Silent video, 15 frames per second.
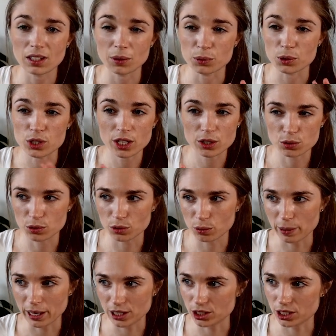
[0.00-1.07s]
it will search through all
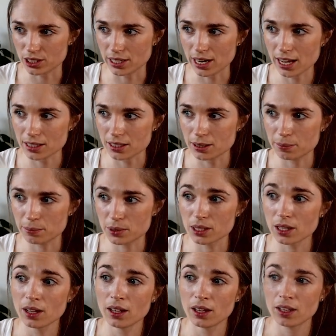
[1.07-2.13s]
the pages and
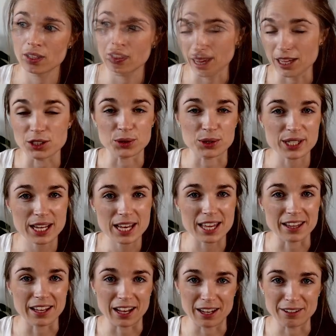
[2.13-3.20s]
atoms and you'll
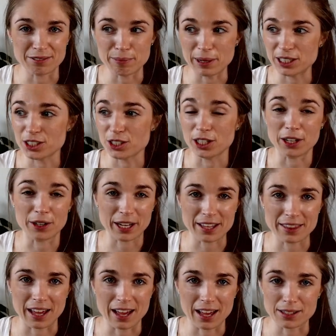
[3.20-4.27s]
see that I've managed to
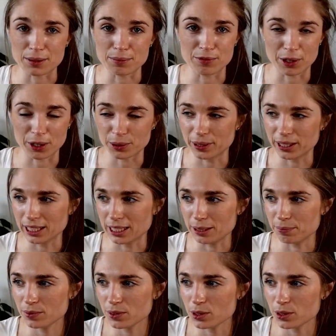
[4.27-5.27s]
locate that atom very quickly.